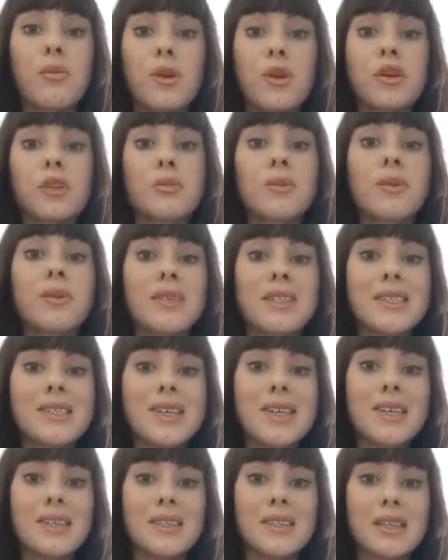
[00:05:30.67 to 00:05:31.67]
Because we're
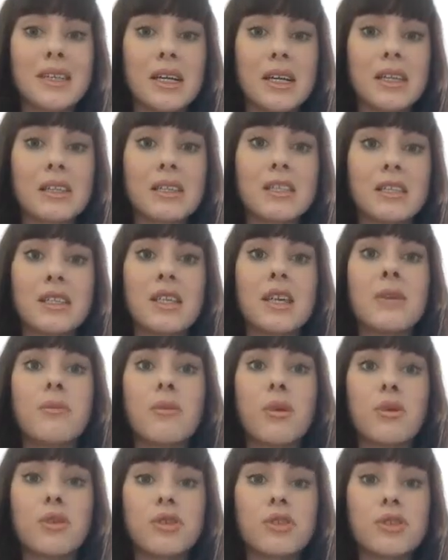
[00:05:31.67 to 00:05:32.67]
addicted to the
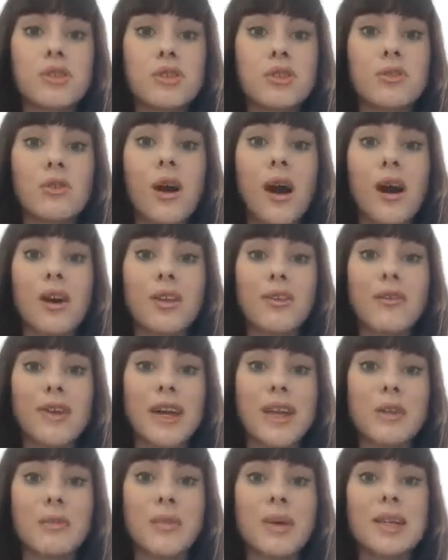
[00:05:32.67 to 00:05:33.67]
emotional
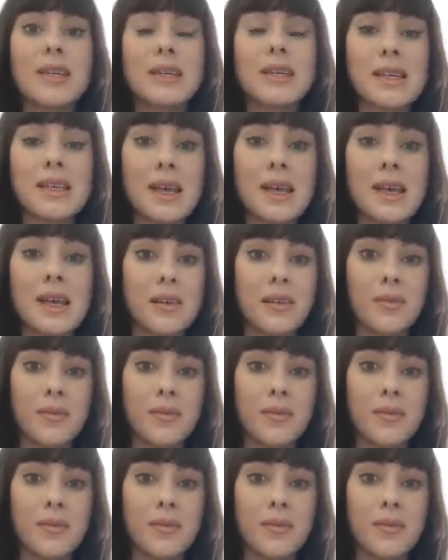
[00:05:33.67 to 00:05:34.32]
unavailability.